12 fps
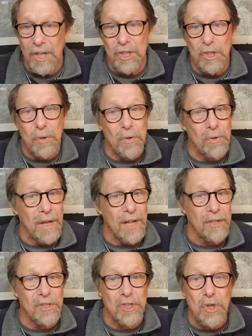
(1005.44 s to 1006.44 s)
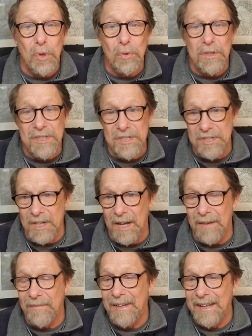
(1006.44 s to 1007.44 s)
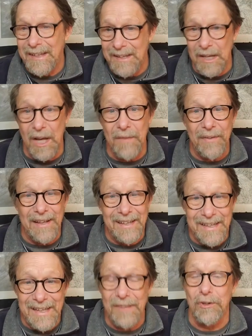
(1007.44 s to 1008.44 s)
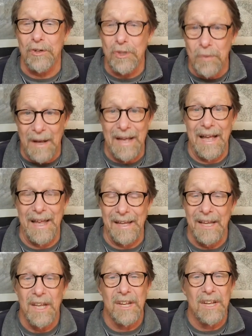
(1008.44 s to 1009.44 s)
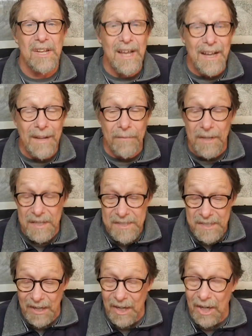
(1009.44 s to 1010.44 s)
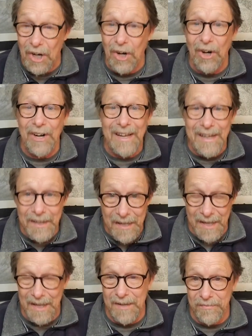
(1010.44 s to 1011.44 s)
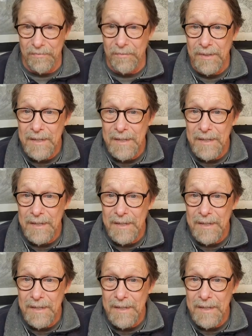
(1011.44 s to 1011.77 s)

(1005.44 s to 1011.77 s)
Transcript: You do not do the stuff enough, and neither do I. None of us are enough.